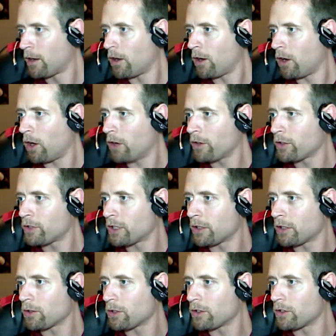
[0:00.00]
All the
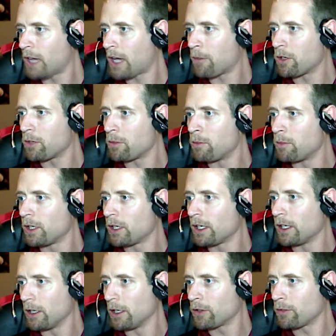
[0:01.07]
signatories happen to be
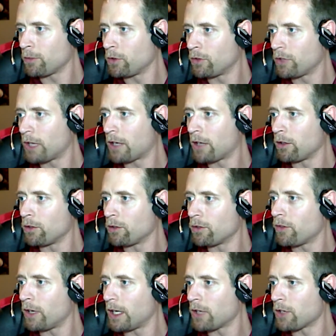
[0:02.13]
millionaires, who stand to
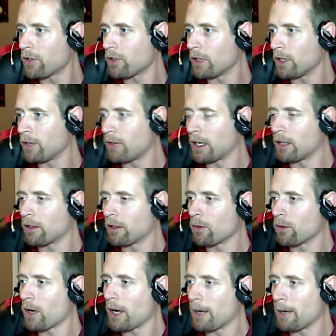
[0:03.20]
lose financially if they get
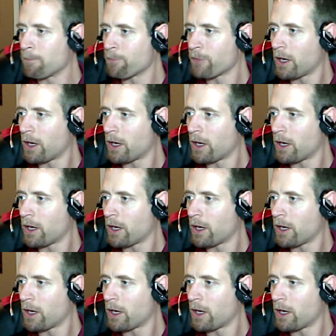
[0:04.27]
their way.